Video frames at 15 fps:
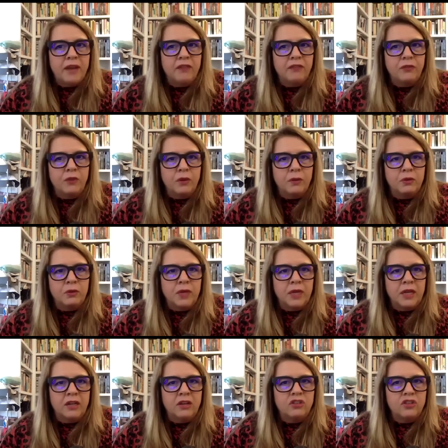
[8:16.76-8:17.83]
and forth
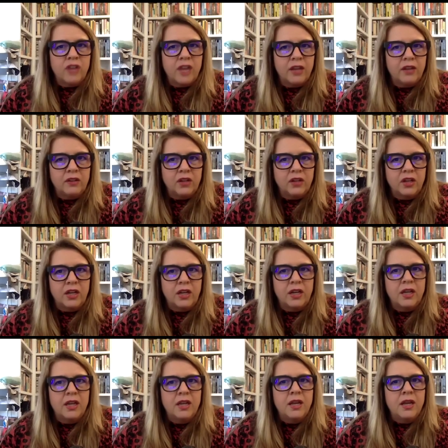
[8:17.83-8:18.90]
between childhood
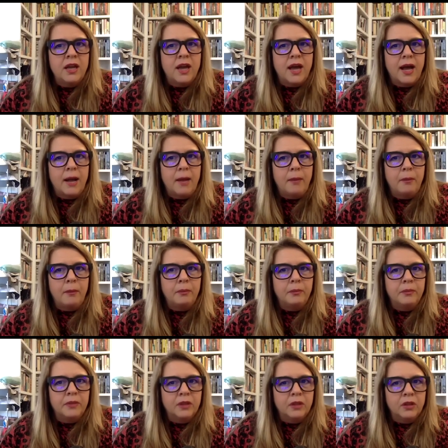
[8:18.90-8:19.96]
um,
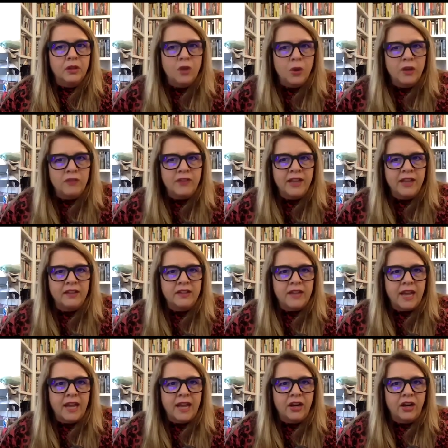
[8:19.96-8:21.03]
going to find the
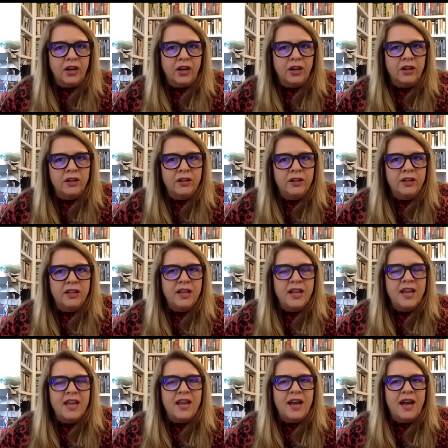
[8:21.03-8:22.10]
tiger
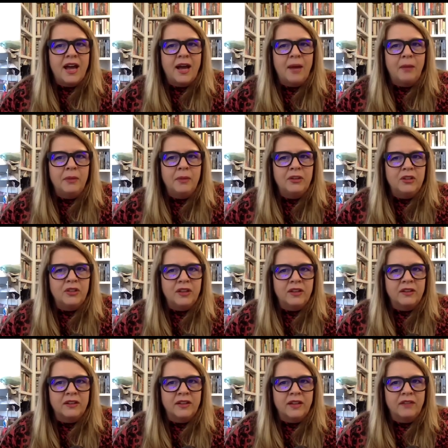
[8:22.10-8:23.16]
um, in
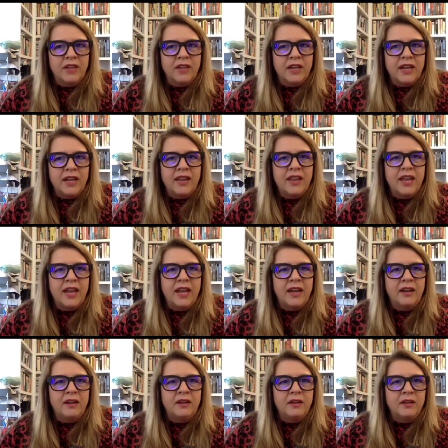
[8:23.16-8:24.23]
2011 and
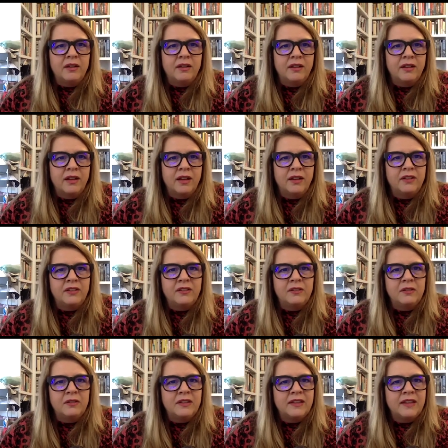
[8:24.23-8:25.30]
then a
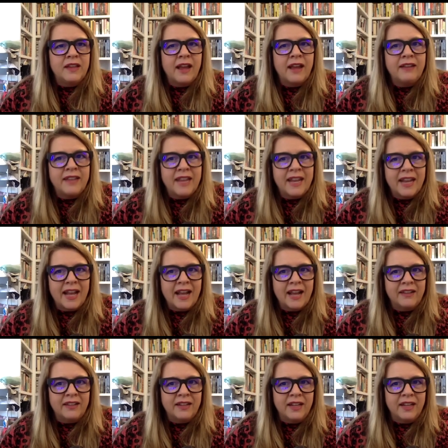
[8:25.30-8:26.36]
ice skating
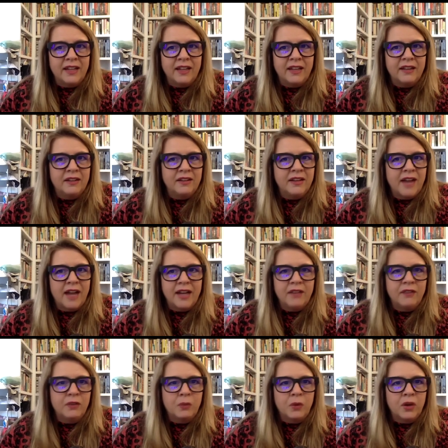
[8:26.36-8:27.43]
accident that got
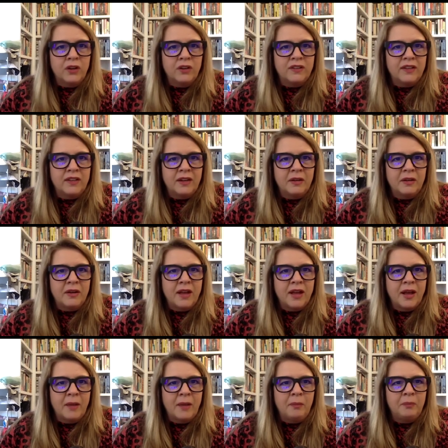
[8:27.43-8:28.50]
even worse and
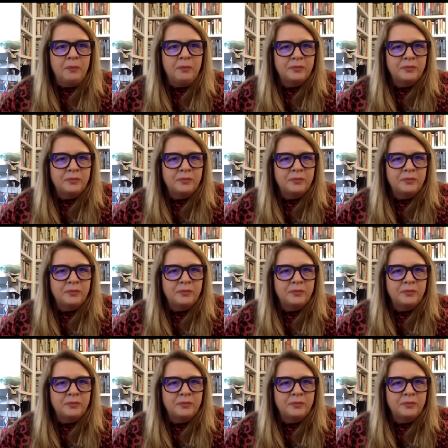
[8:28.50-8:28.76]
um,